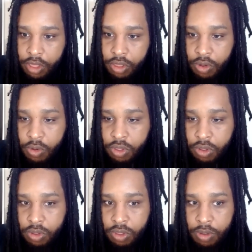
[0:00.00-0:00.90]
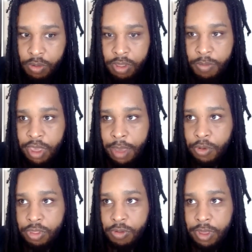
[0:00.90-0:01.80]
to to to to be
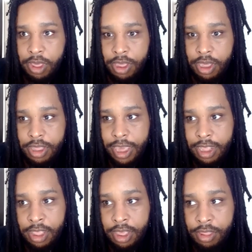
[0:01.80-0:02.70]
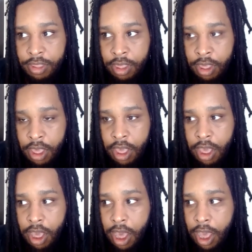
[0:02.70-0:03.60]
able to a- uh, uh, attain this?
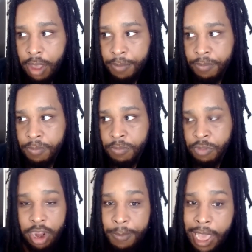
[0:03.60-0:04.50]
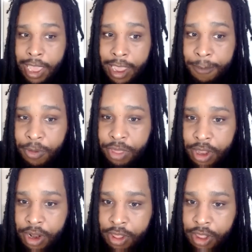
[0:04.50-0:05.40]
Um, Jeremiah
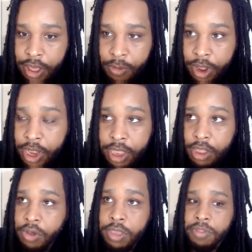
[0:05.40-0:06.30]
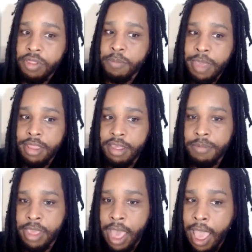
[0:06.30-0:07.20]
Hamilton is another one, and you know, he was a messed up
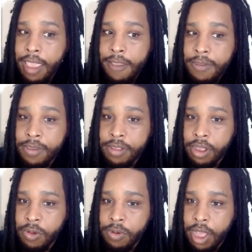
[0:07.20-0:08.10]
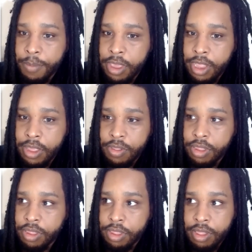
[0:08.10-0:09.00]
guy. You know, I mean,
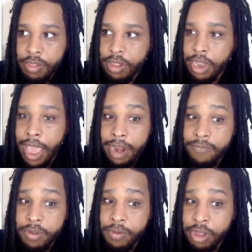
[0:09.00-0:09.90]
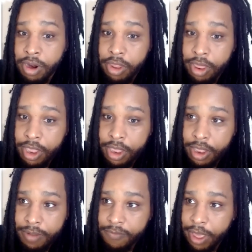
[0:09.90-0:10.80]
he's a lot of those
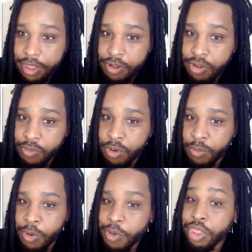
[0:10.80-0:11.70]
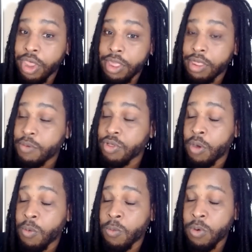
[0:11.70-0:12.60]
early investors were ruthless. He was
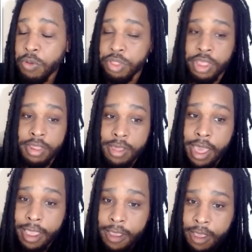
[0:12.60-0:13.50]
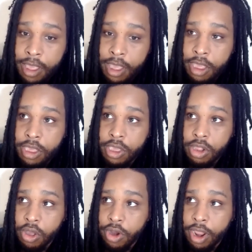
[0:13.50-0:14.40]
a ruthless guy.
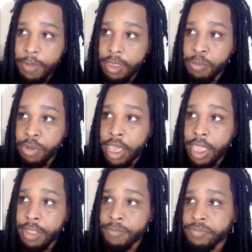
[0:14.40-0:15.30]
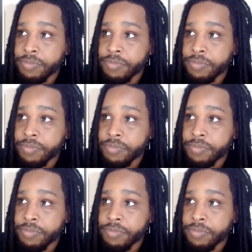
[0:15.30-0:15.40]
You know what I mean? But